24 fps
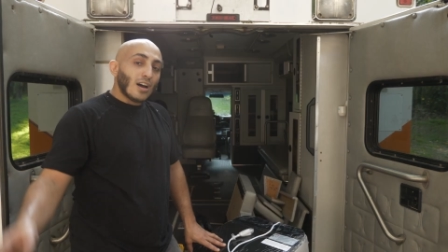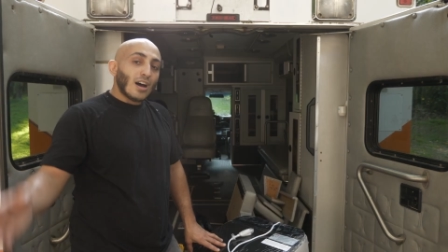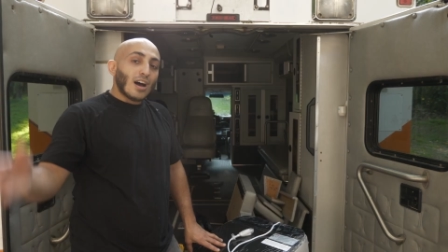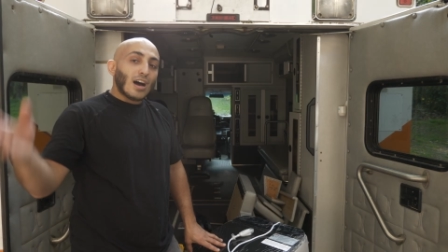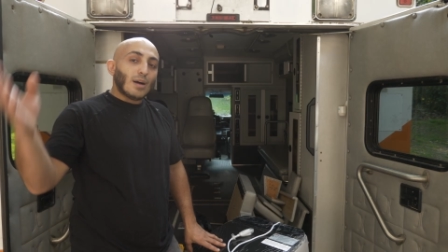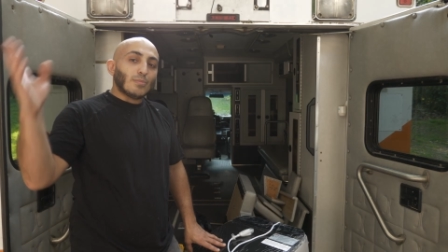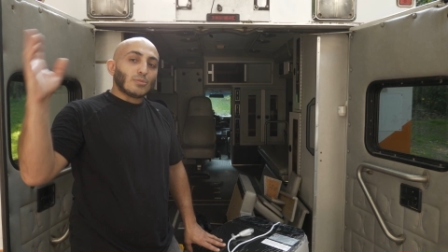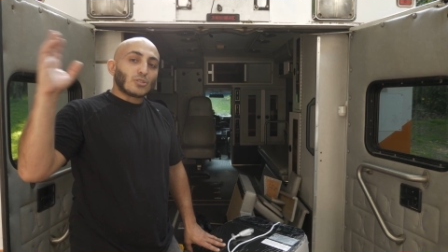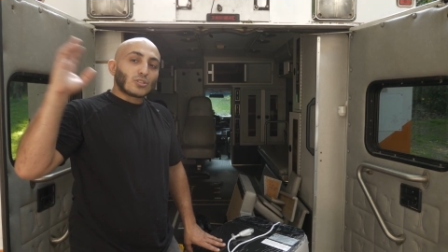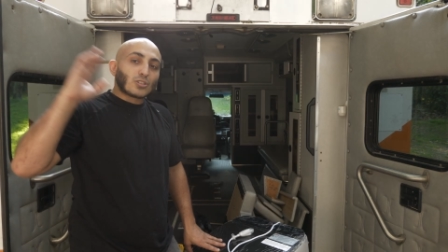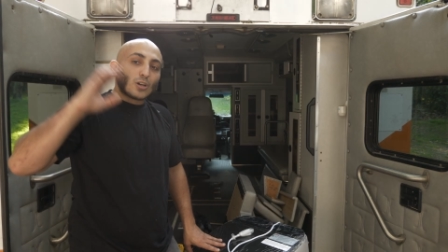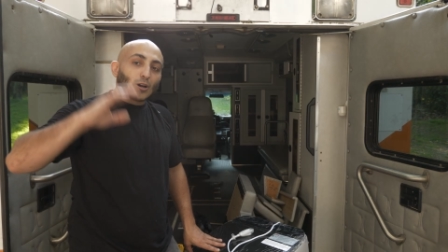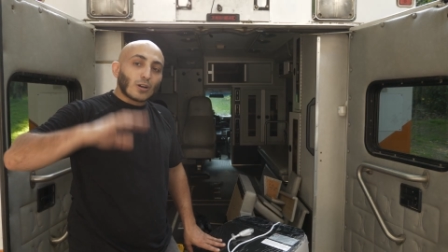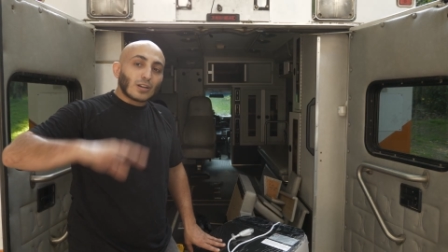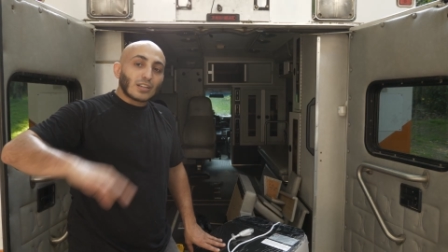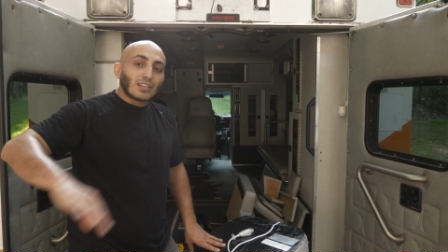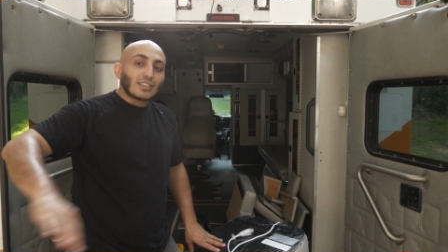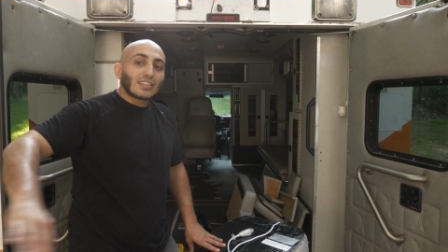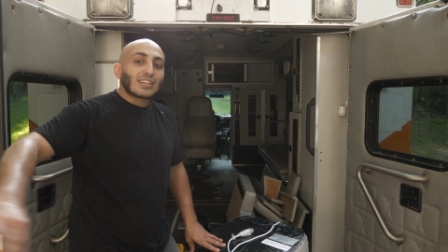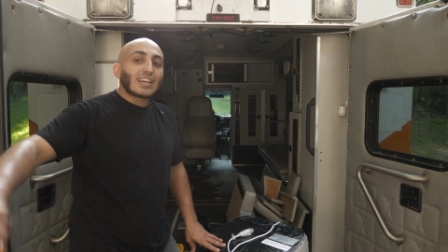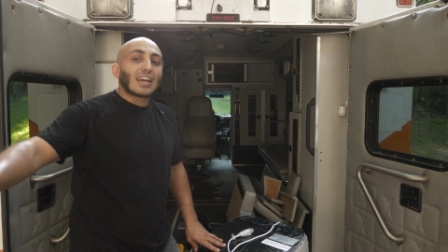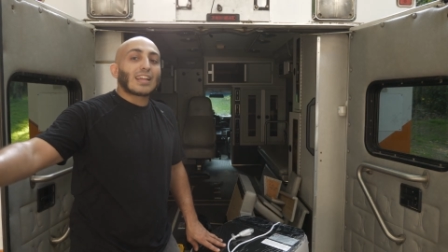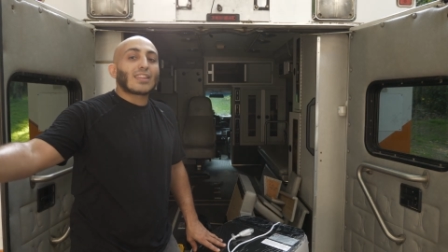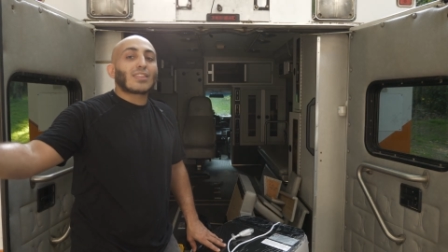I'm starting
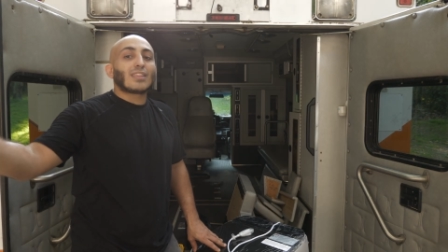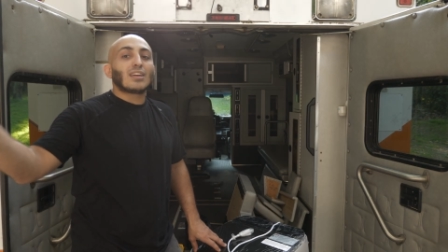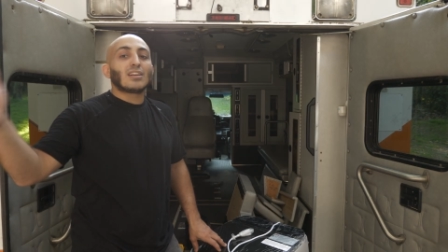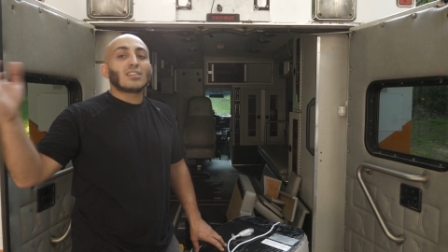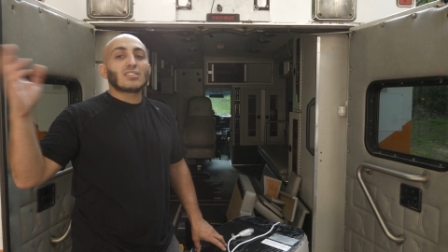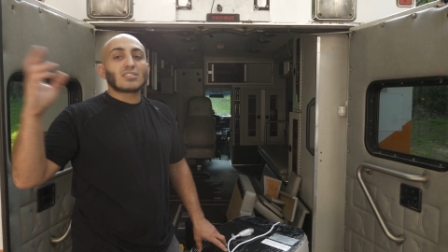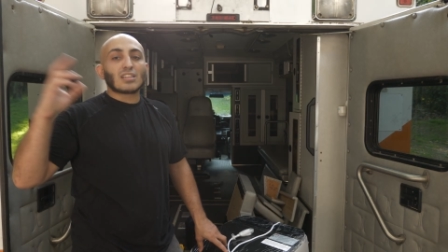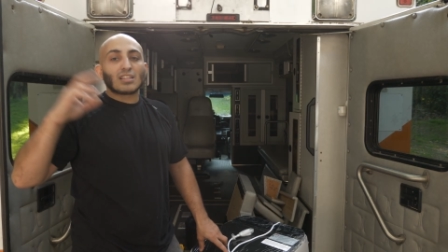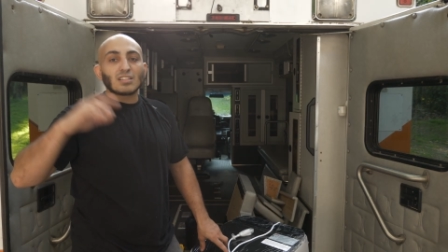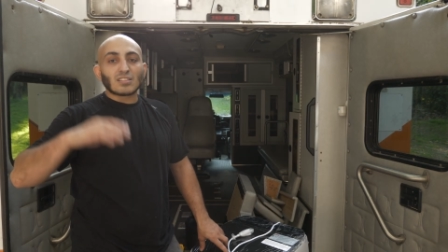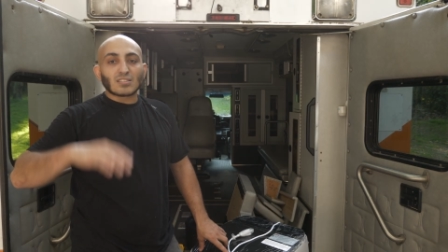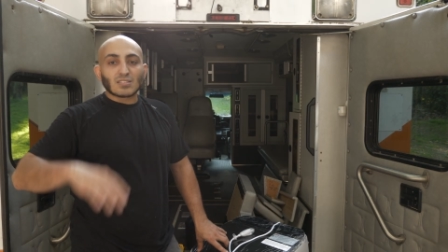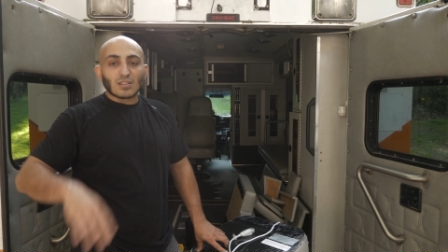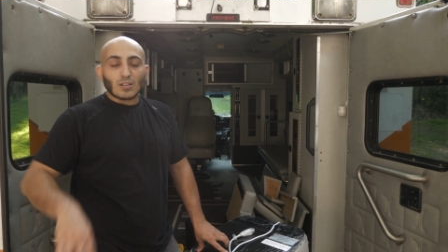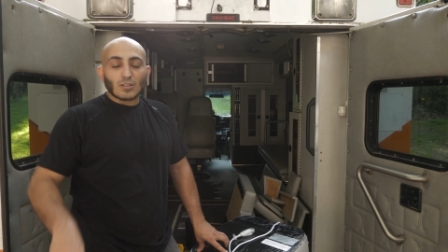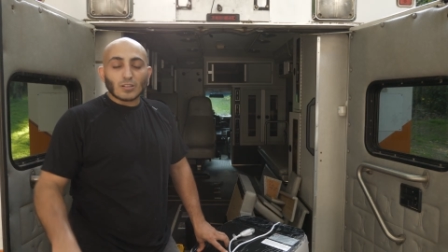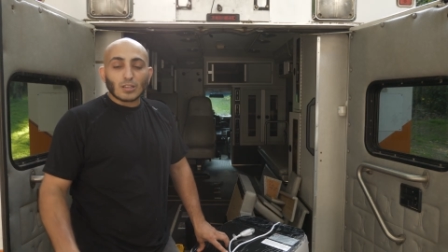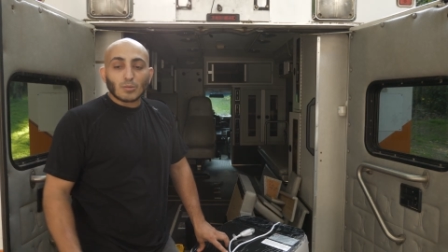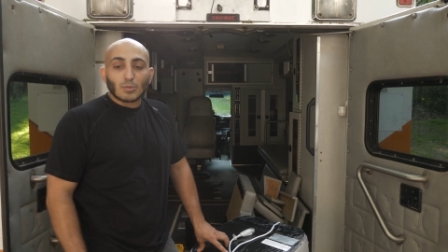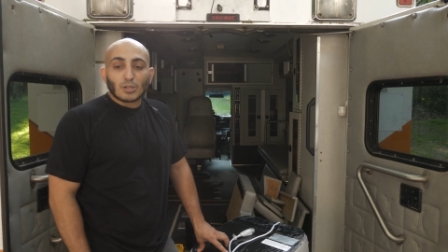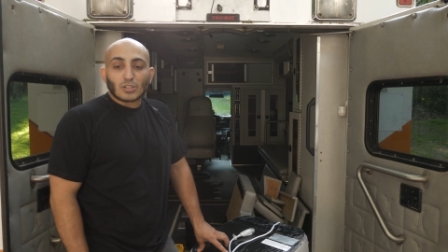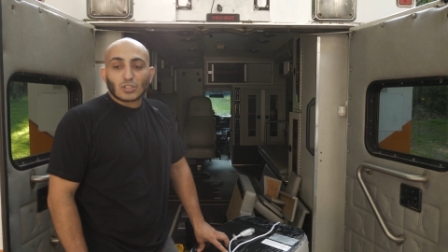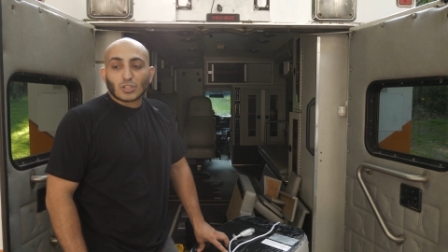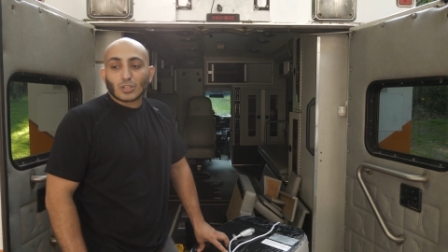to get things in slowly
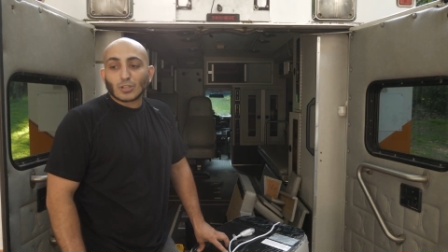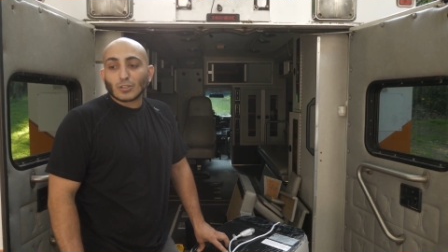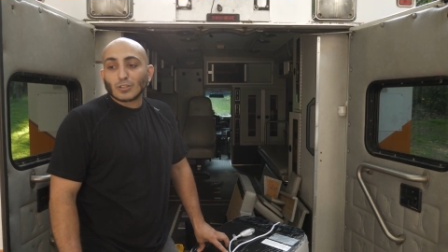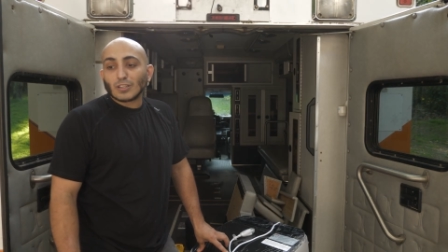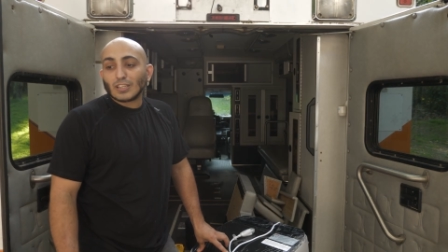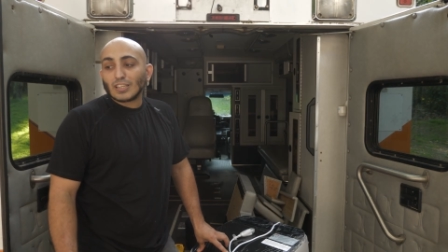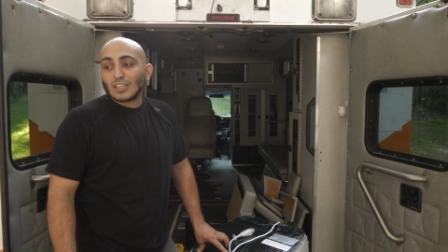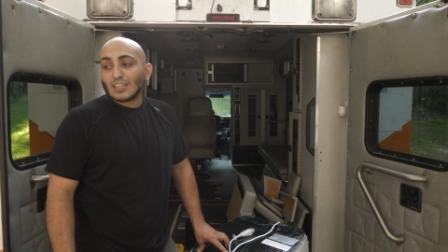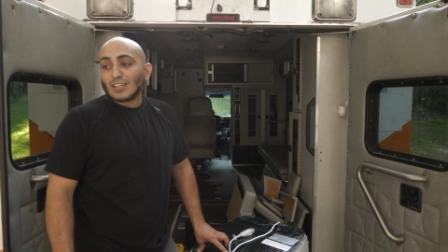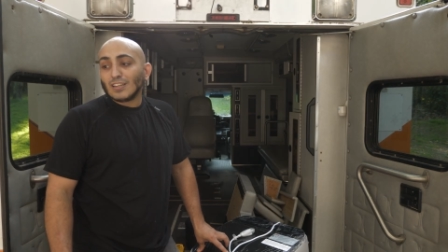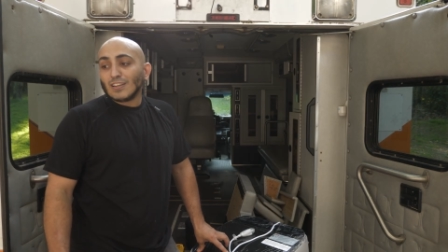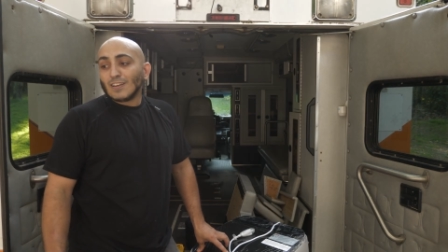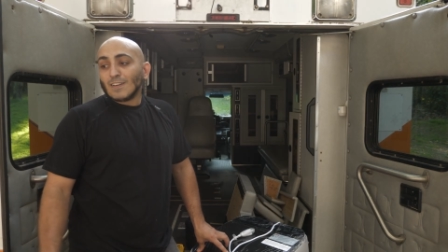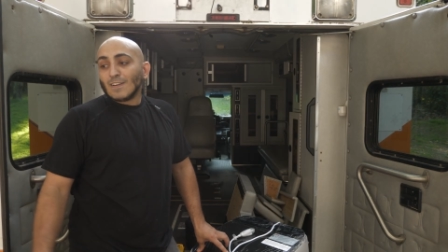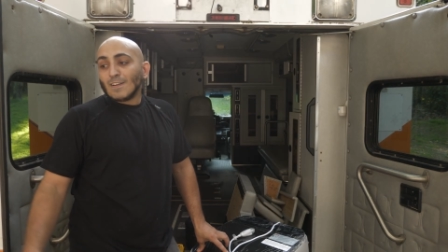but surely.